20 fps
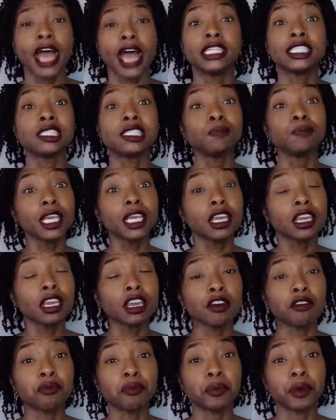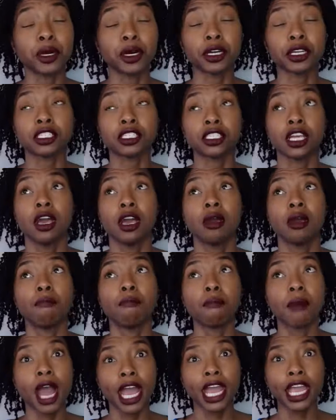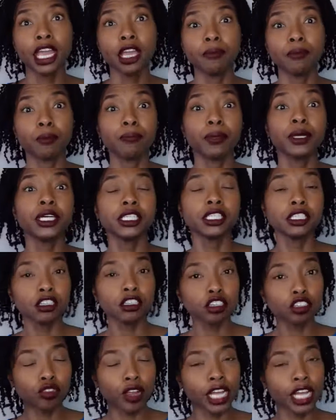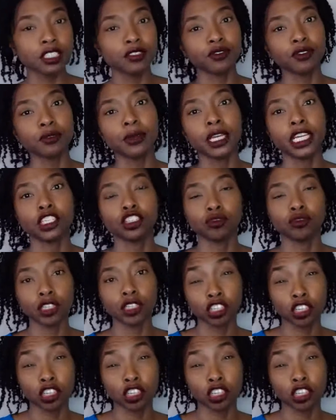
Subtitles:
And speaking of books, my personal transformation,